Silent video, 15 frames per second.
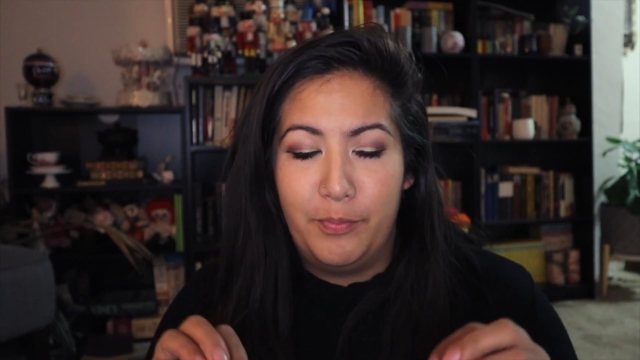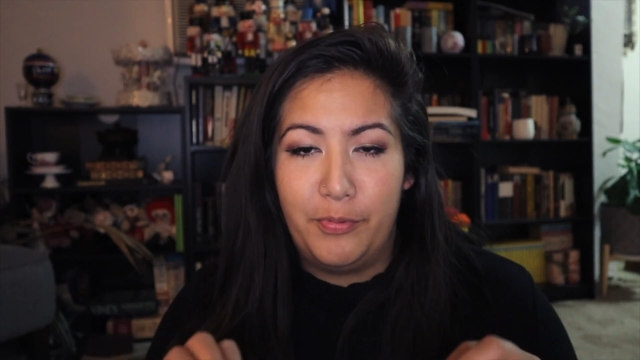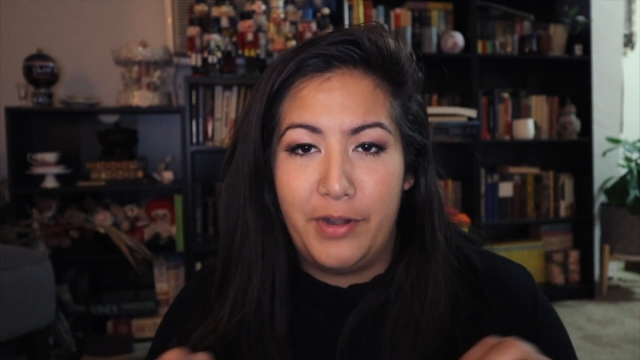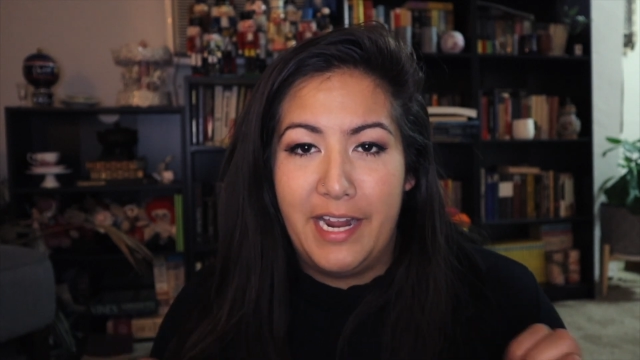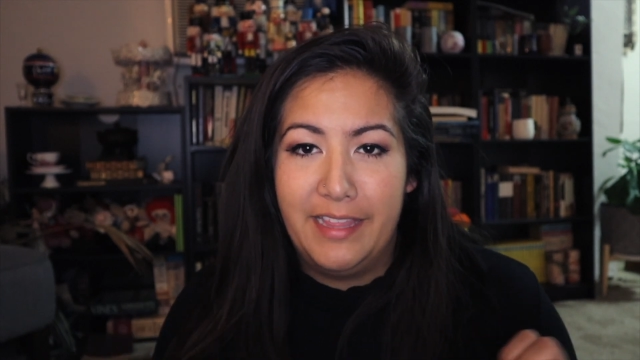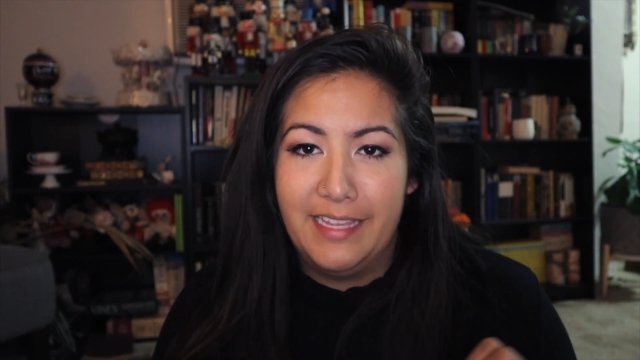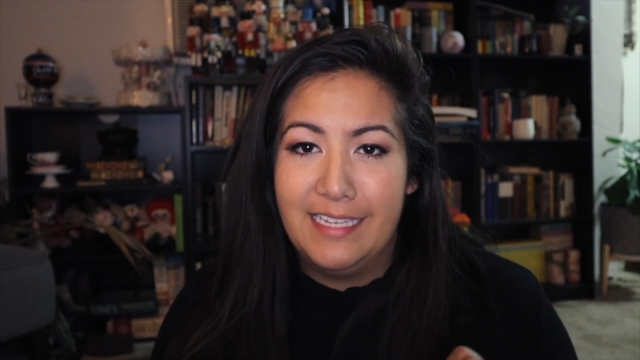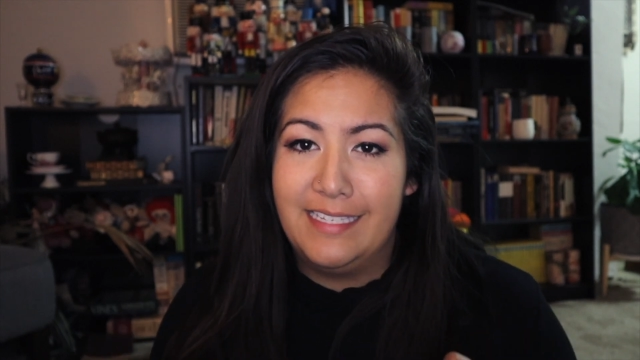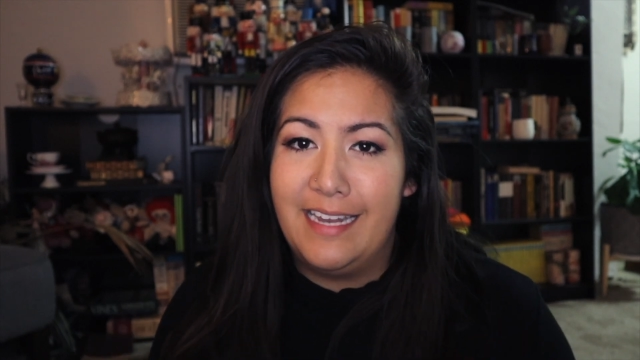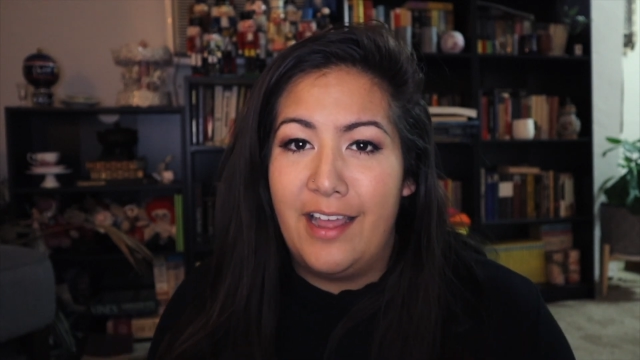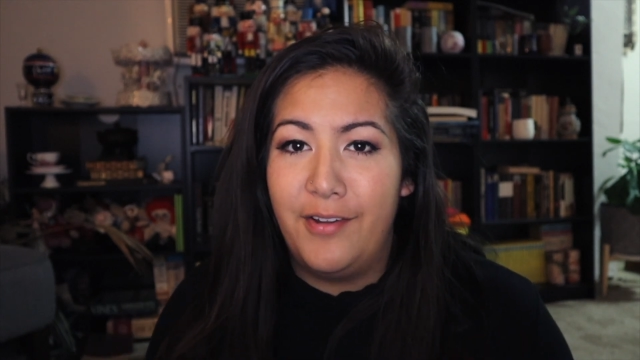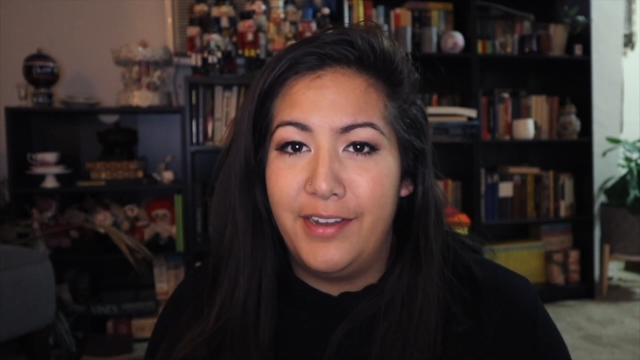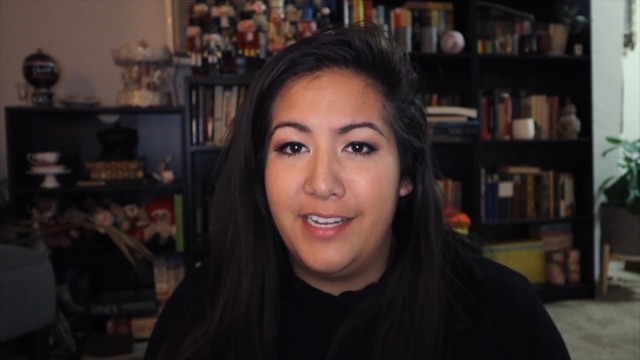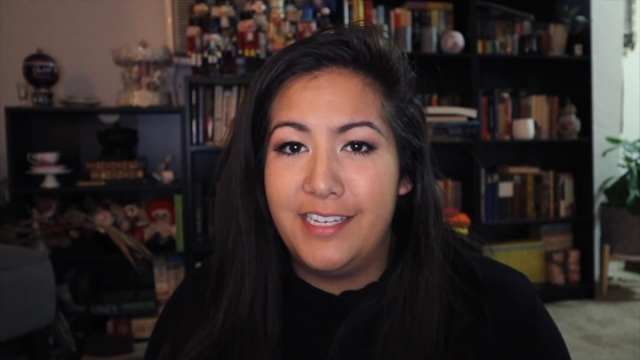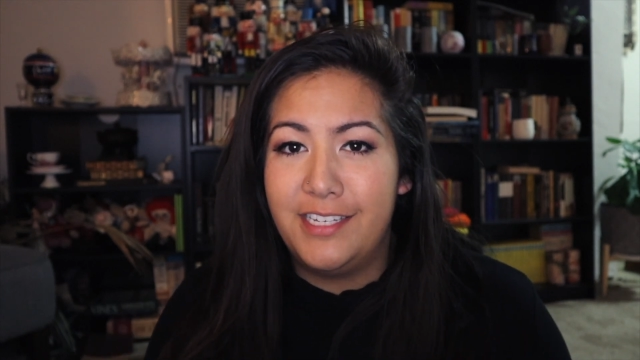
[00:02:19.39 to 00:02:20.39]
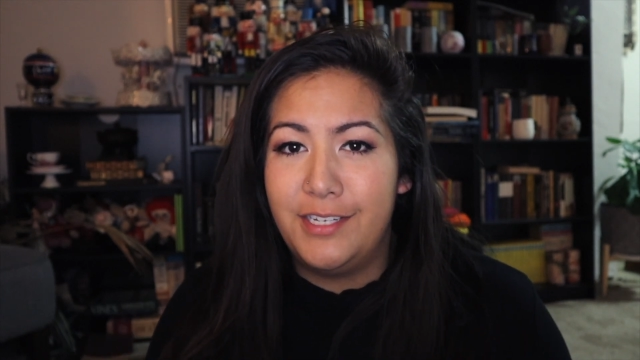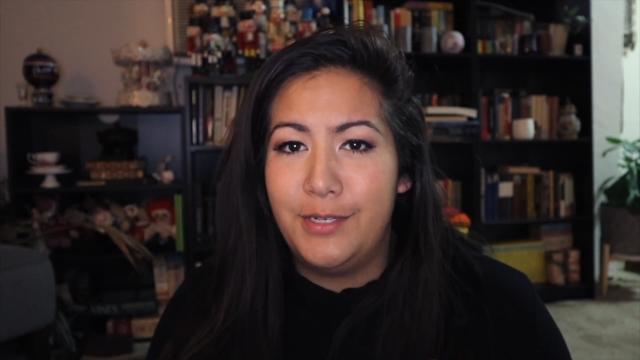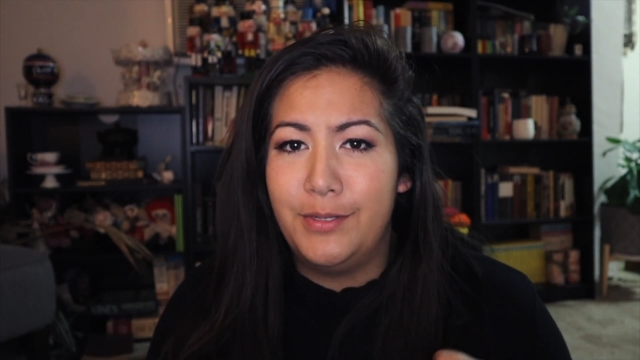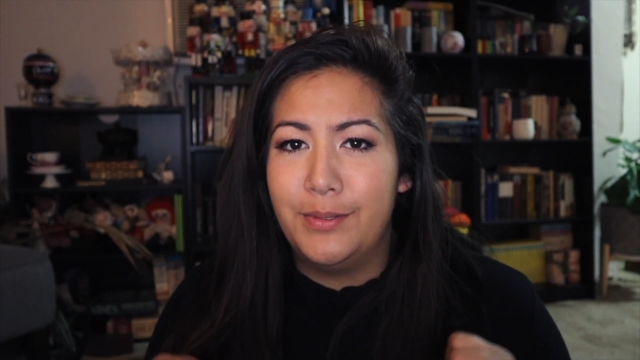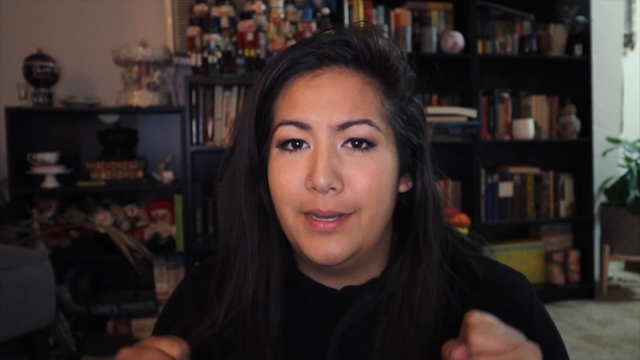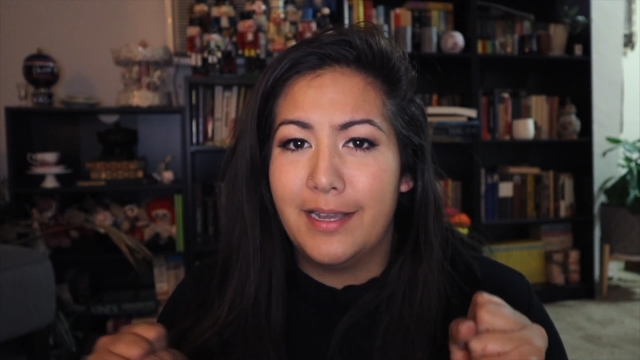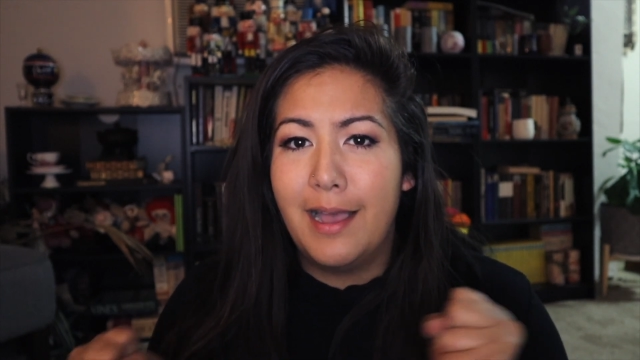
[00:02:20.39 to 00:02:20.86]
break this down
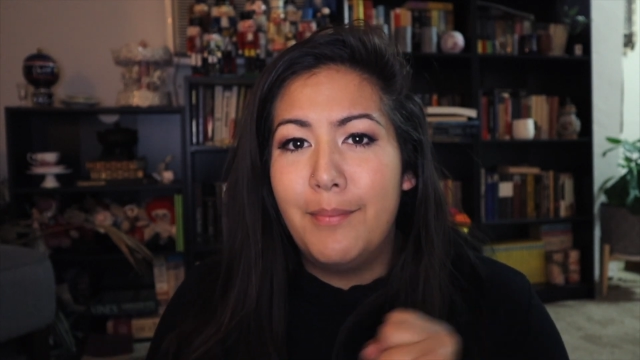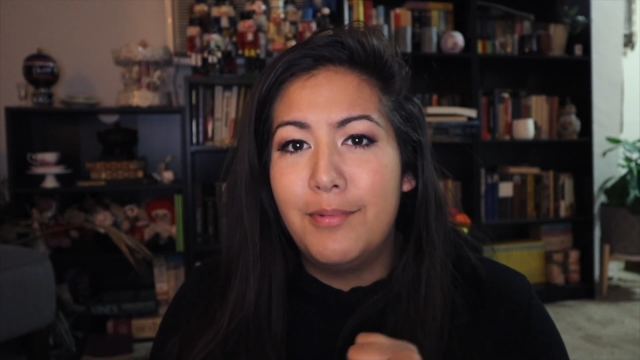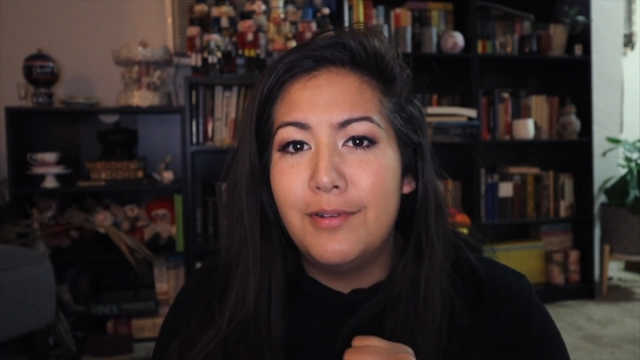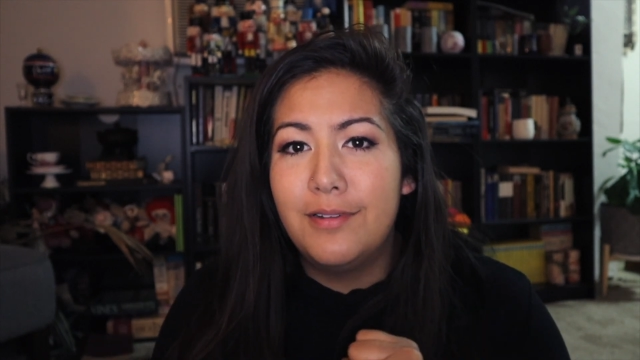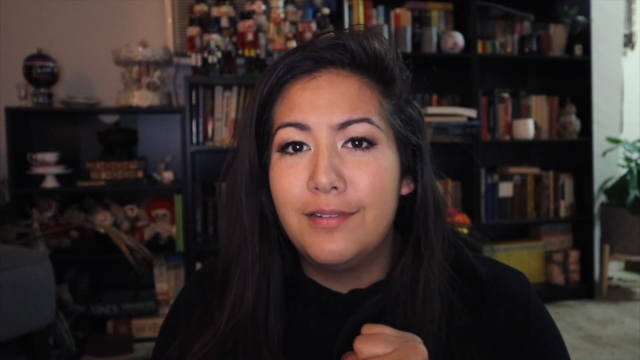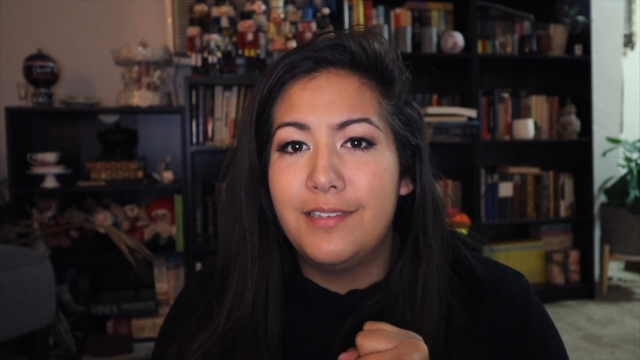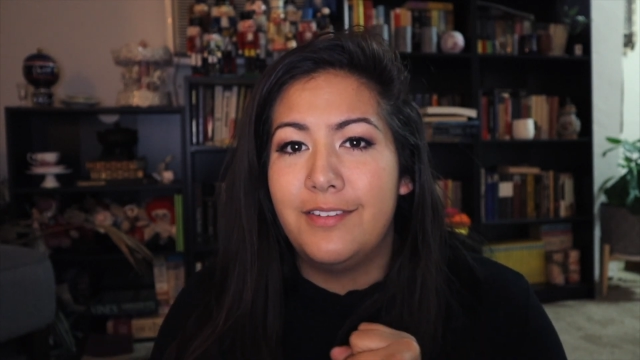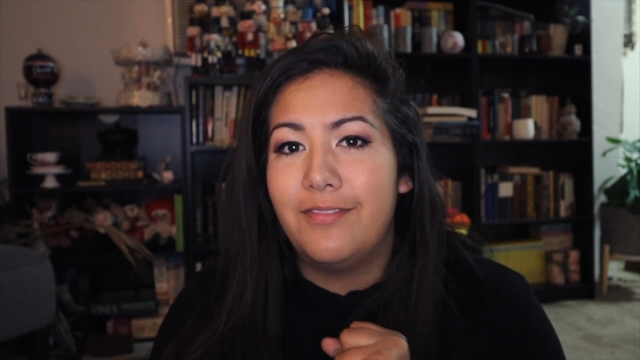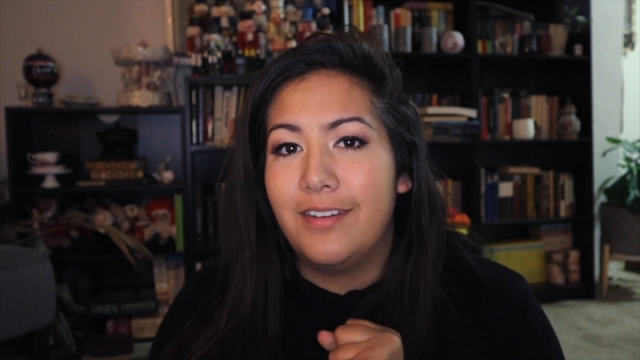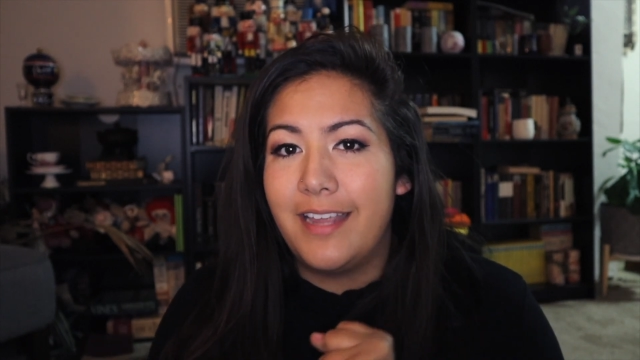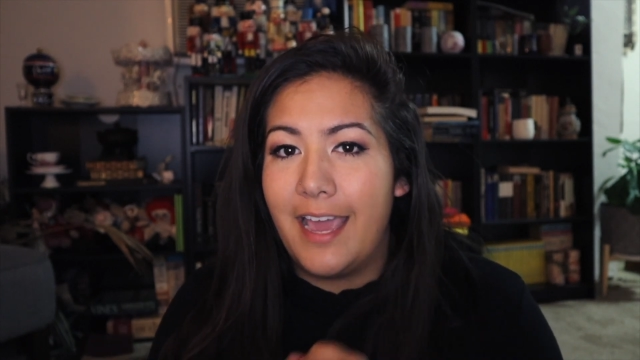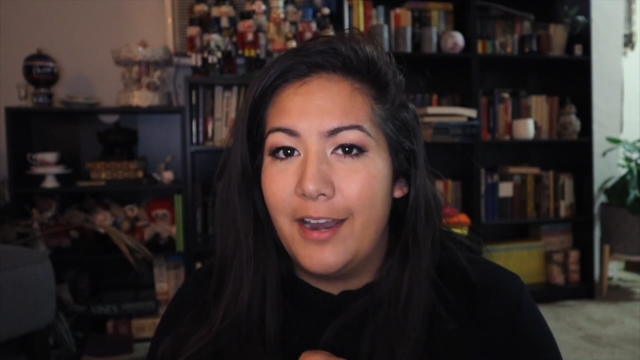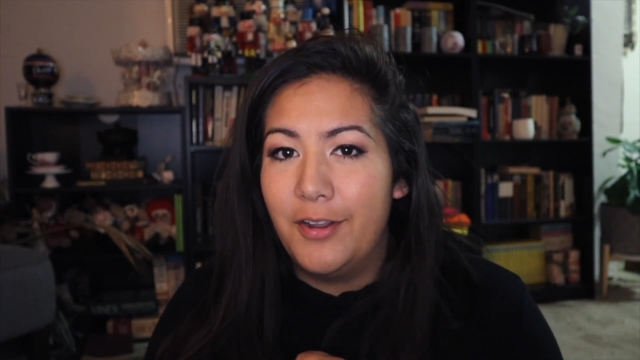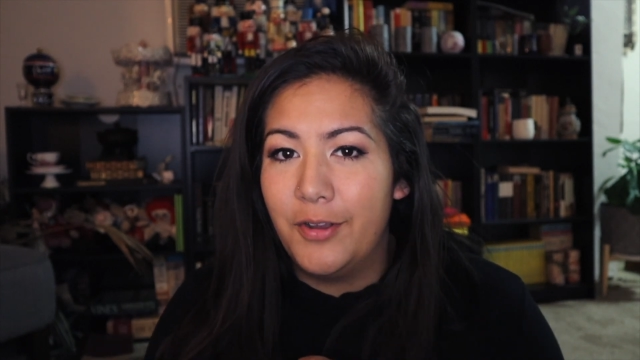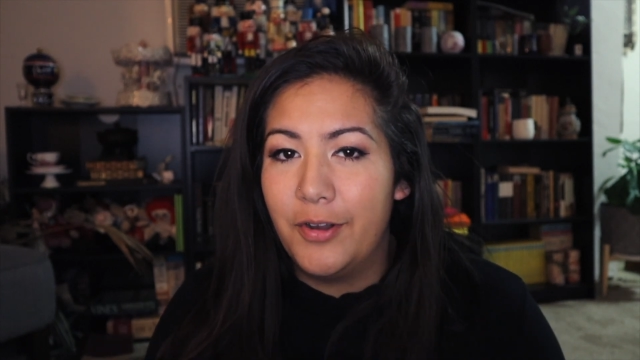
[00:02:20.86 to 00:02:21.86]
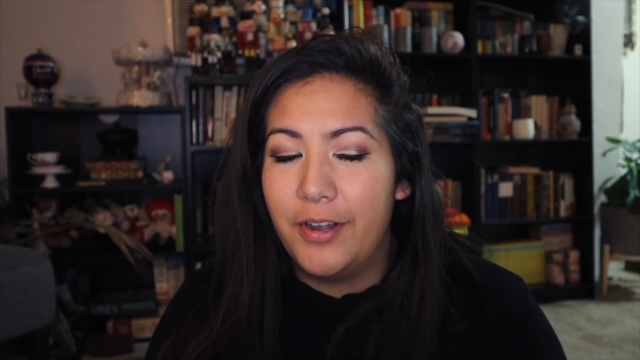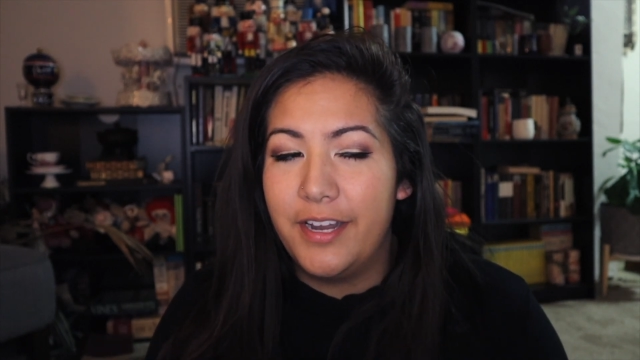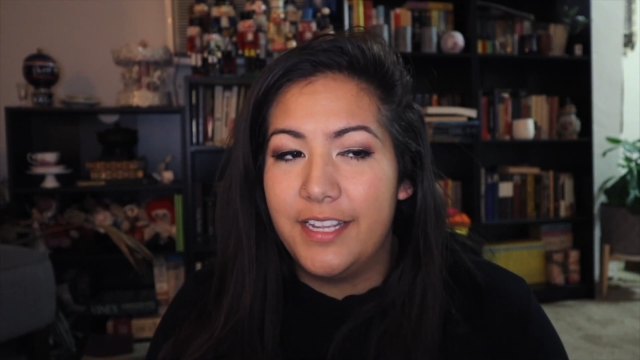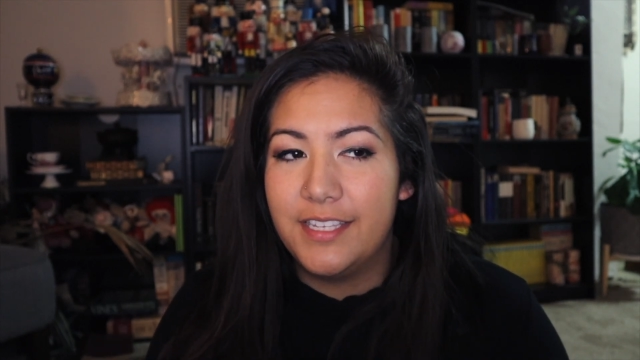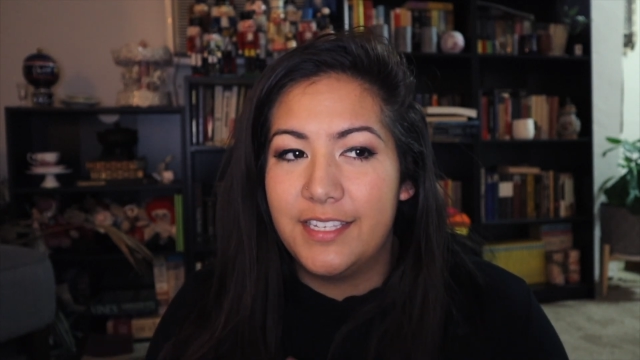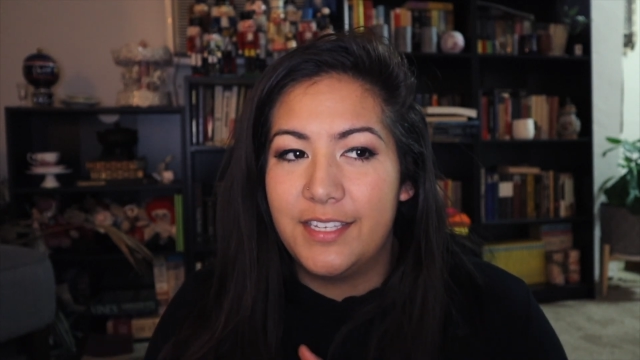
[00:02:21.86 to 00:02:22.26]
into a couple different categories.